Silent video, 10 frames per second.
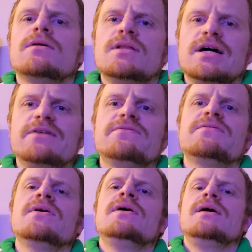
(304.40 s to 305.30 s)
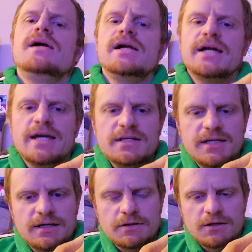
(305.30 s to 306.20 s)
in life and
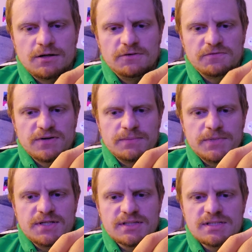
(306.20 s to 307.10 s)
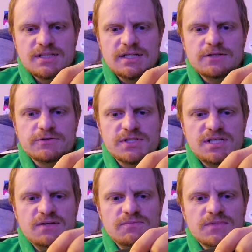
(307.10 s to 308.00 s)
get a girlfriend, because it's like
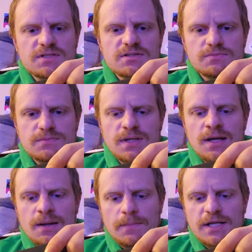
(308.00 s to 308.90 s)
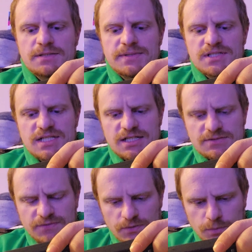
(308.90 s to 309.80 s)
this was meant to be seen
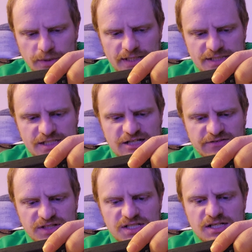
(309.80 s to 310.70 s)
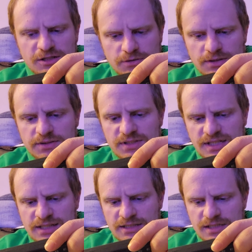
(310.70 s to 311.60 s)
as for what a 17-year-old
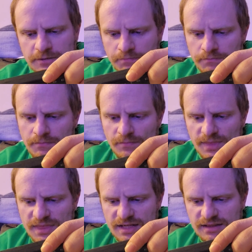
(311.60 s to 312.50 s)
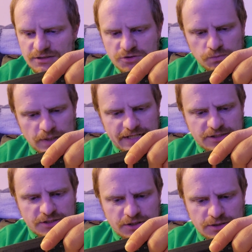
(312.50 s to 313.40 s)
does, that the
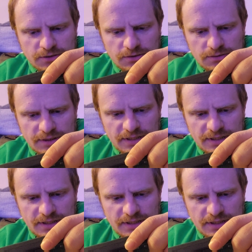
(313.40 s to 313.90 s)
director,